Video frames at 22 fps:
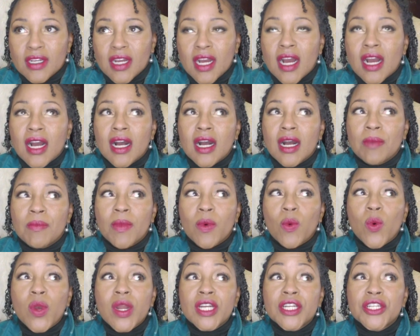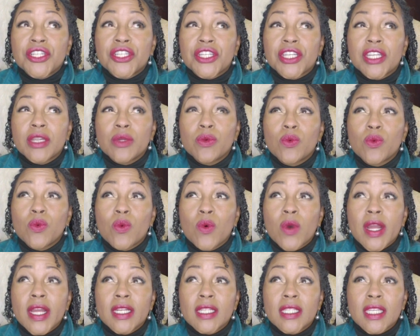When she
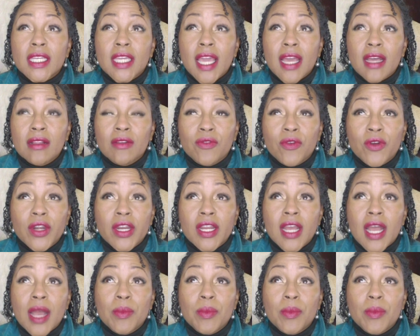went to California,